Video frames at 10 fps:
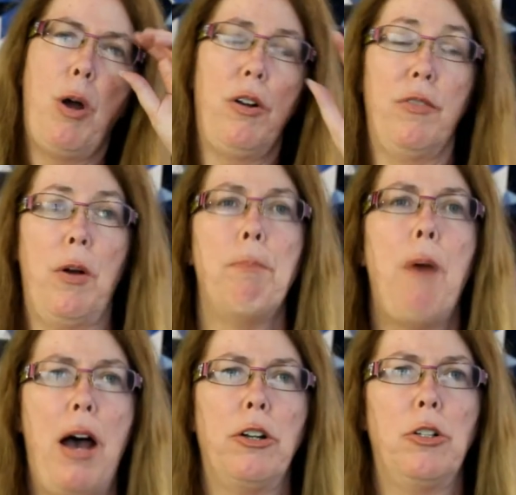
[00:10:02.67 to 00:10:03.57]
part of a
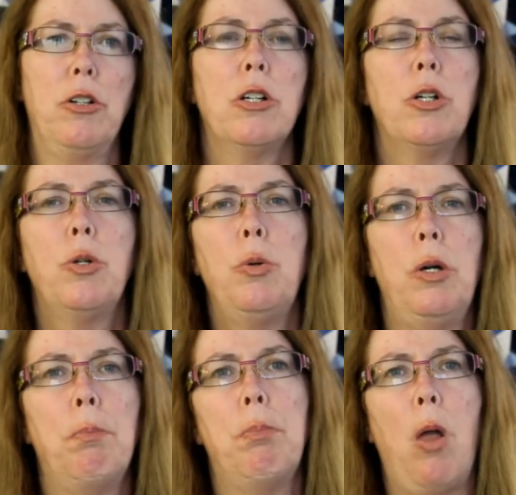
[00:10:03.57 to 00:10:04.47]
modern
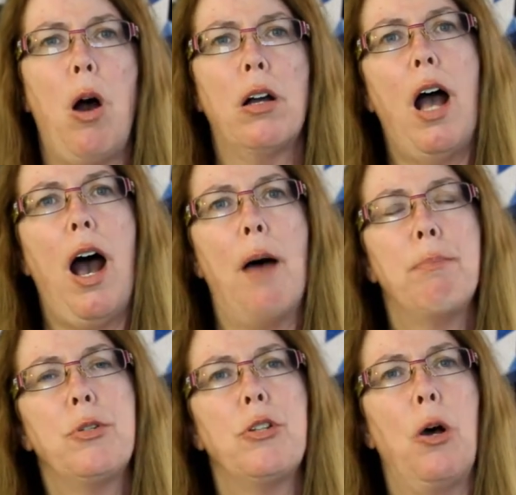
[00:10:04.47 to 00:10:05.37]
quilt blog
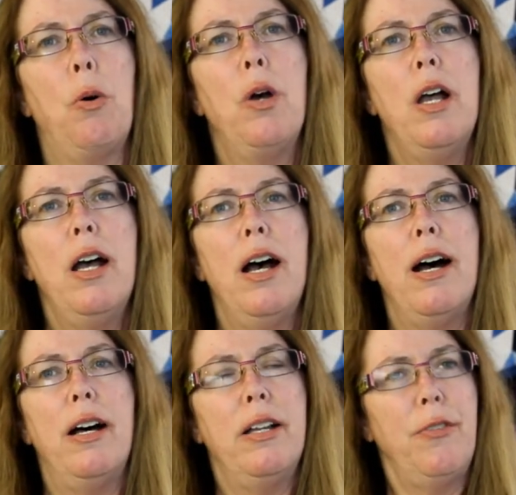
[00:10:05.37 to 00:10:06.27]
hop, so
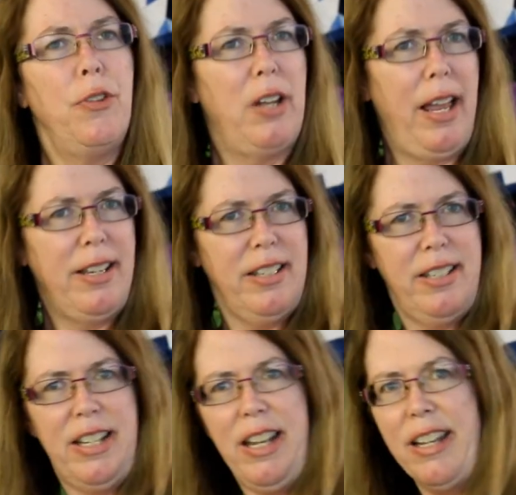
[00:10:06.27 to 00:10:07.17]
If you'd like to
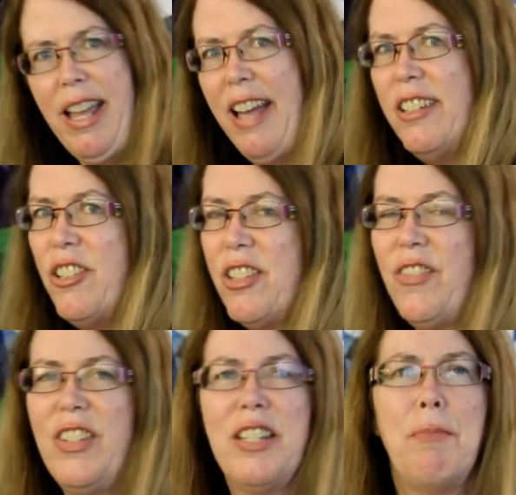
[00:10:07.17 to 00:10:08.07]
see again,
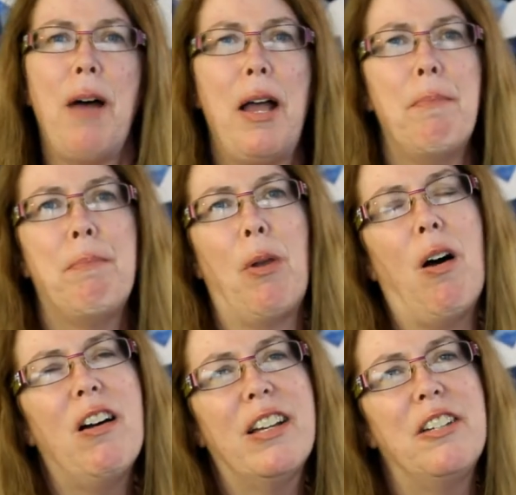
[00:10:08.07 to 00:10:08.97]
just visit my
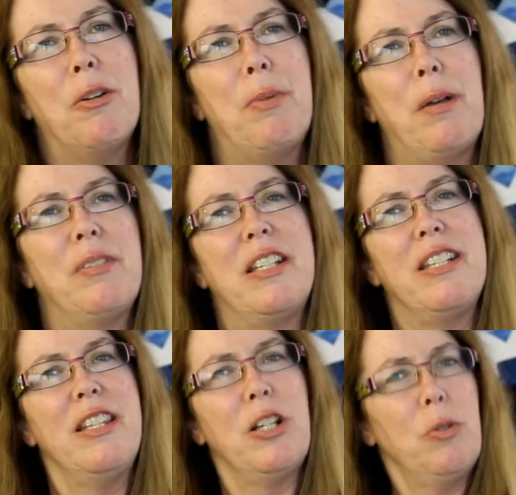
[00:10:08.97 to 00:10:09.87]
blog and you'll be able to
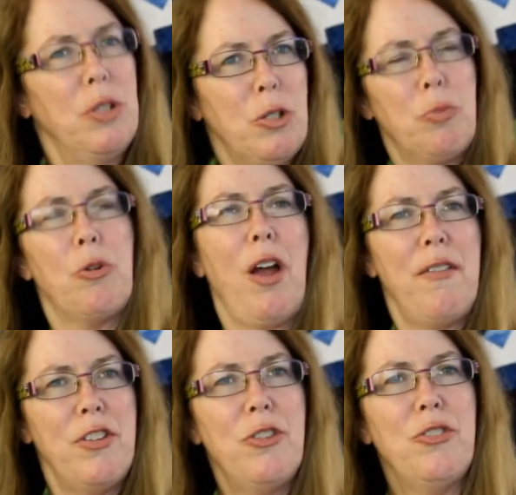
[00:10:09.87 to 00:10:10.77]
see the quilts where
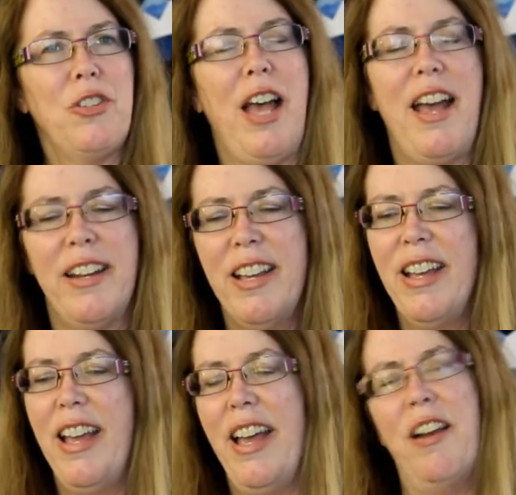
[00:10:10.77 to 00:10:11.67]
I've used that,
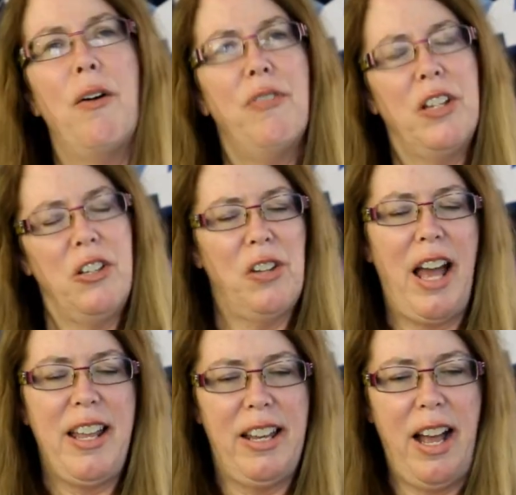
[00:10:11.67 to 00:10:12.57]
and hopefully you'll
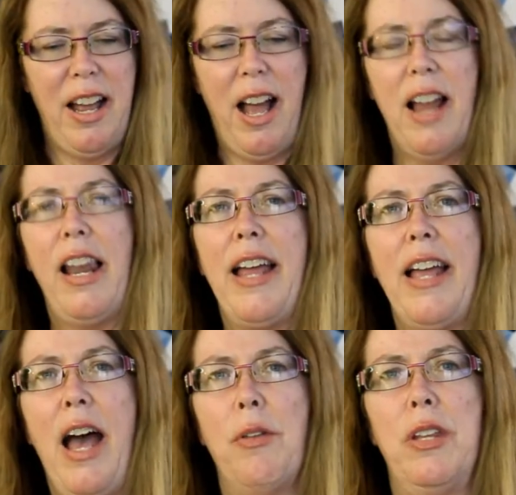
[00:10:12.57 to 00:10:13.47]
like it. I
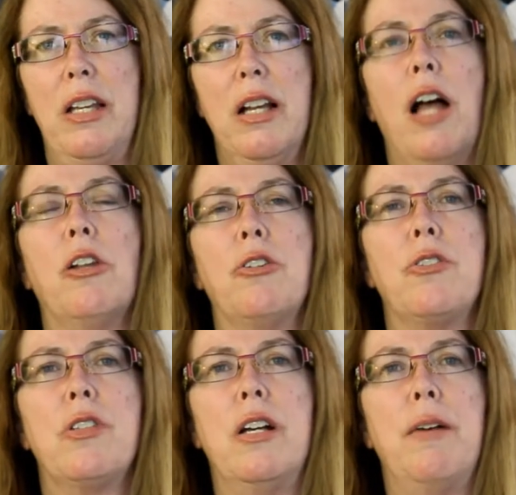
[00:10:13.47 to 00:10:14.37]
like how the
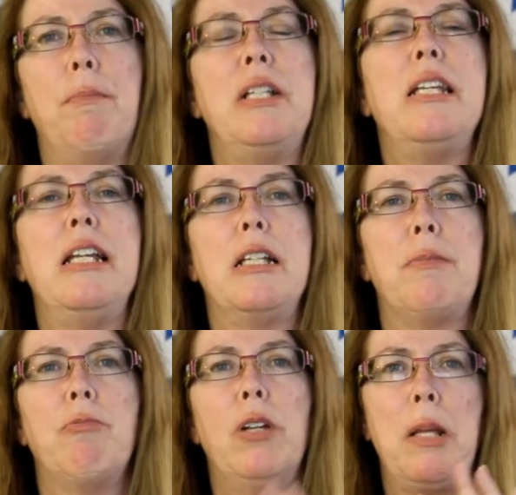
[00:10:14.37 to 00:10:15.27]
colors of
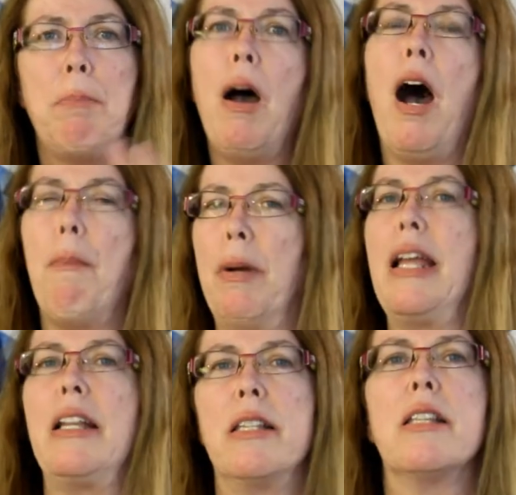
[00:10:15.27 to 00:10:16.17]
batiks really pop
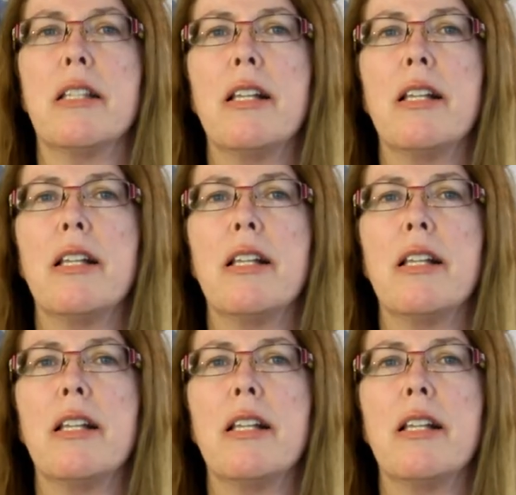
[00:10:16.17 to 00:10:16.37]
against the